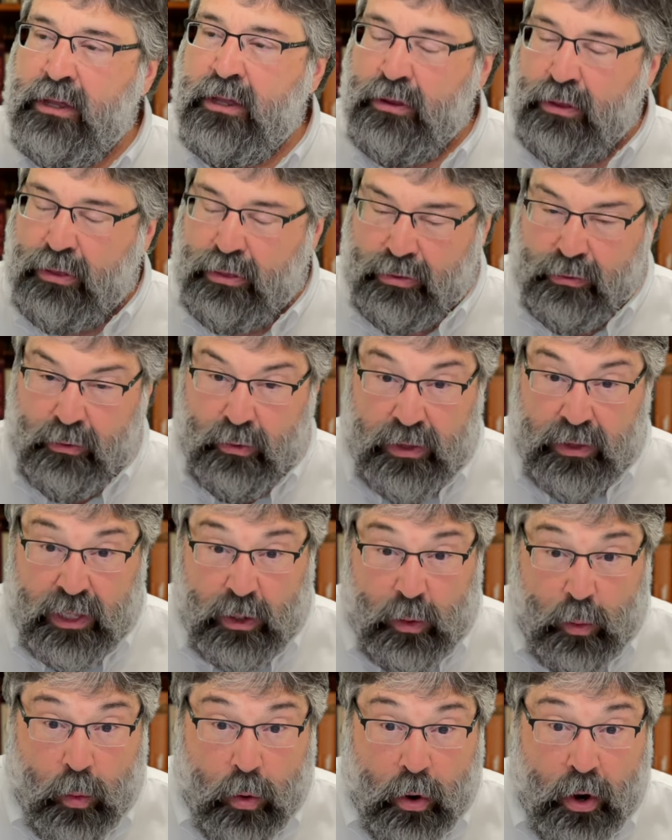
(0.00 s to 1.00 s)
through the
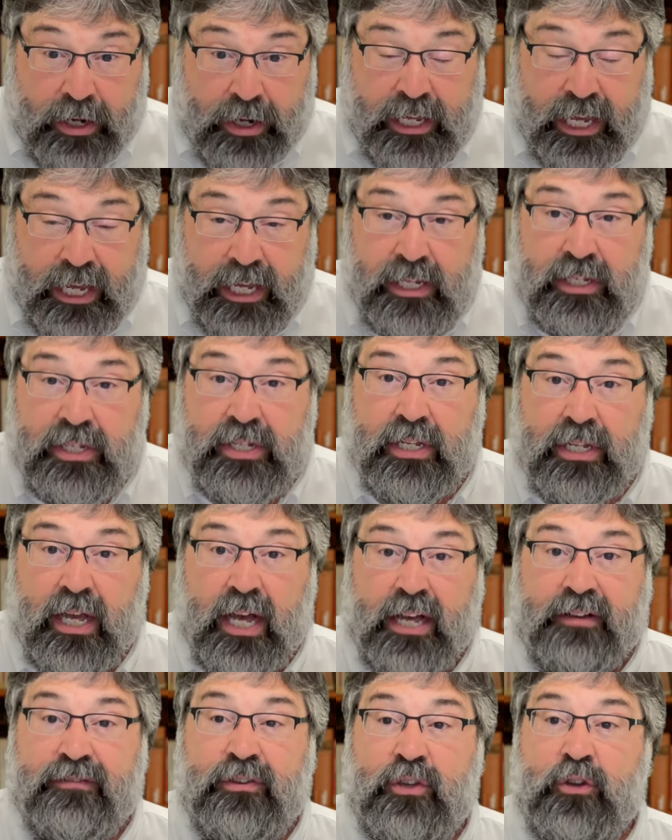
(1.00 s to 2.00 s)
workings
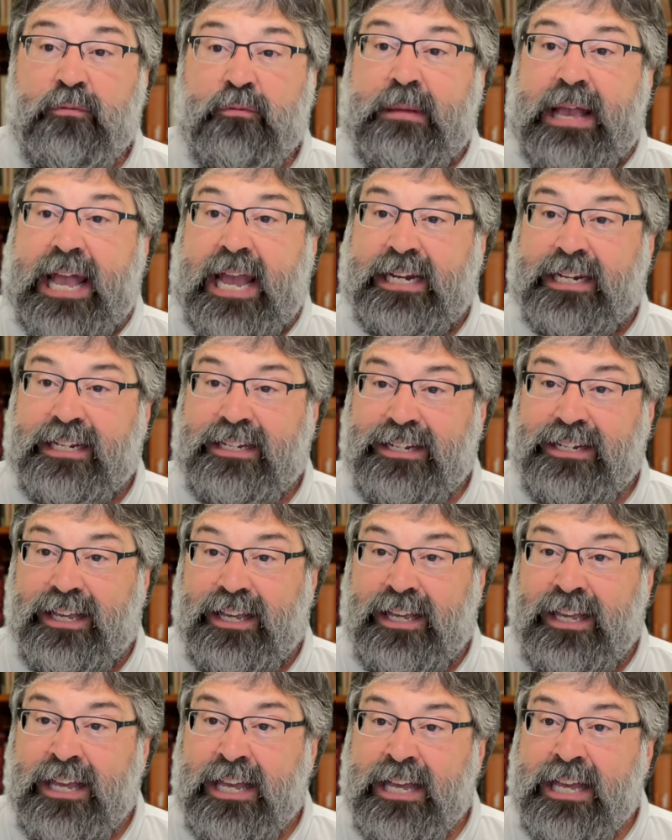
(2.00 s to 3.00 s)
of
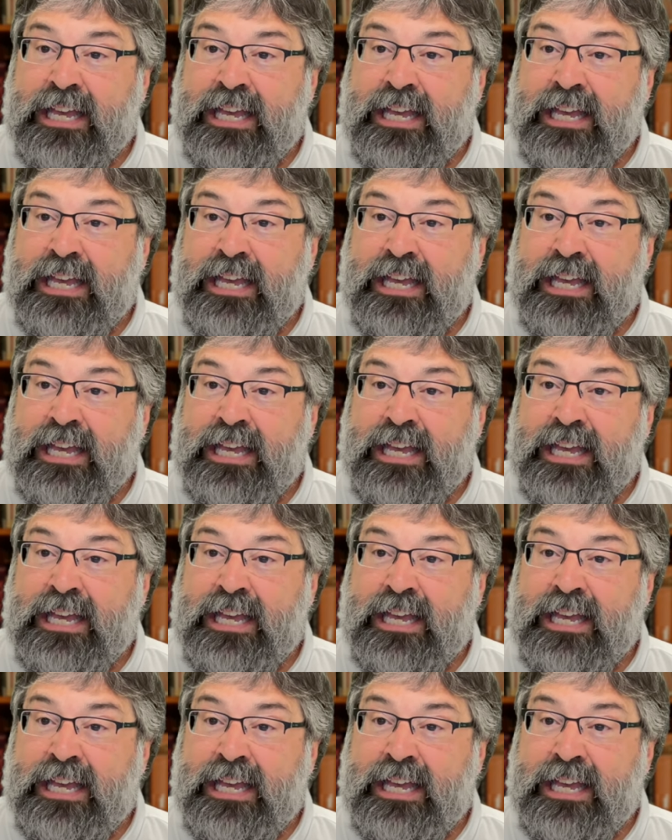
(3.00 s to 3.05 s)
humanity